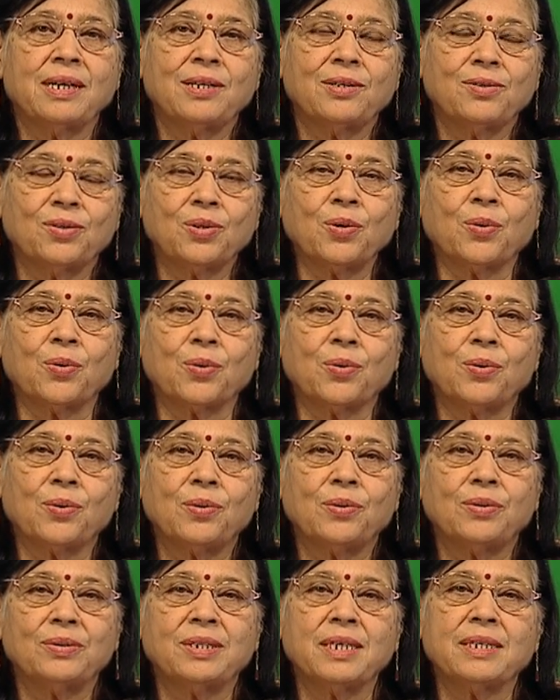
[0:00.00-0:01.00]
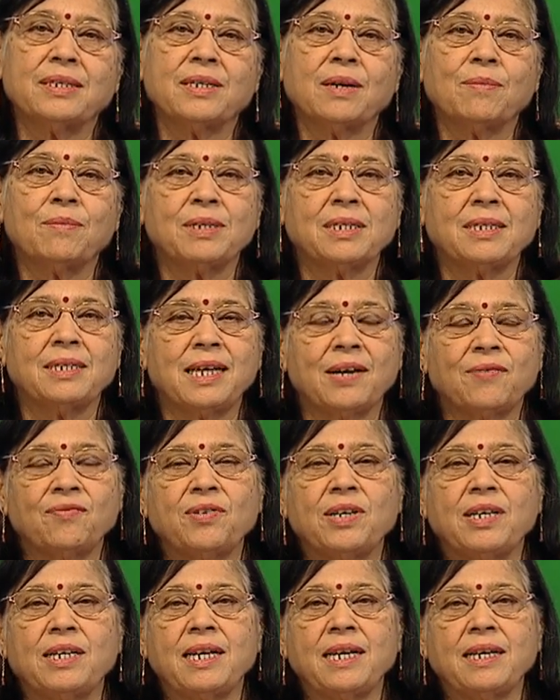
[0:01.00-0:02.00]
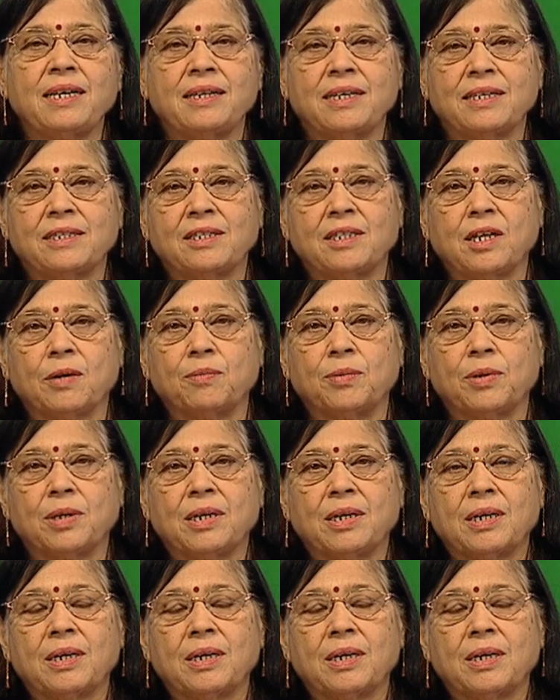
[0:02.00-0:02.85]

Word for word: So, system is definitely disturbed.